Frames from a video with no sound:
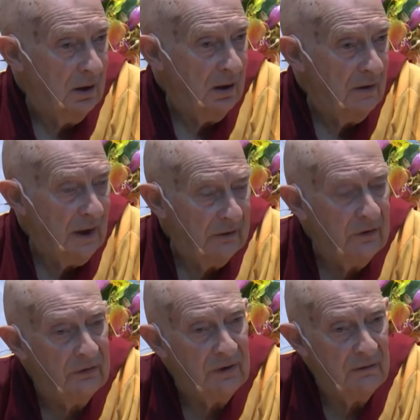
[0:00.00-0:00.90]
That's
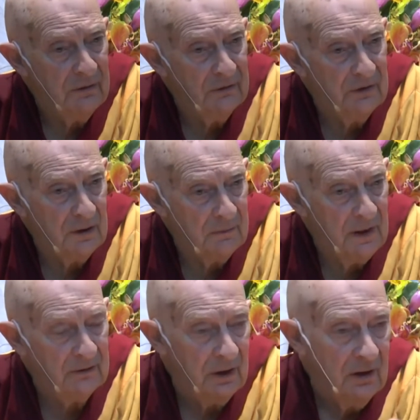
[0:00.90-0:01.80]
the seventh step.
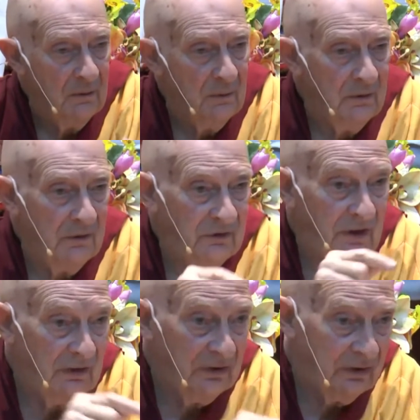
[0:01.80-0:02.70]
That's
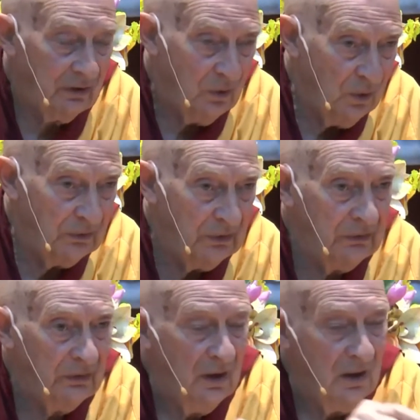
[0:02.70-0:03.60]
6
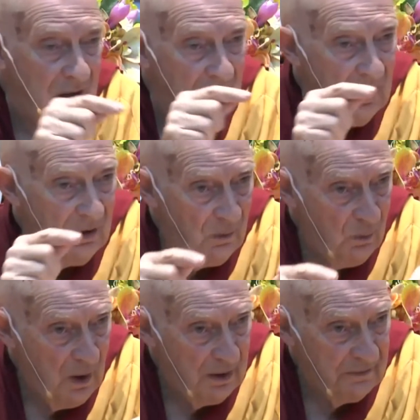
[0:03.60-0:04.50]
causes,
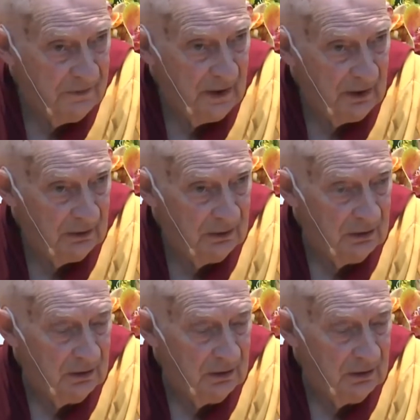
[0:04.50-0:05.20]
1 effect.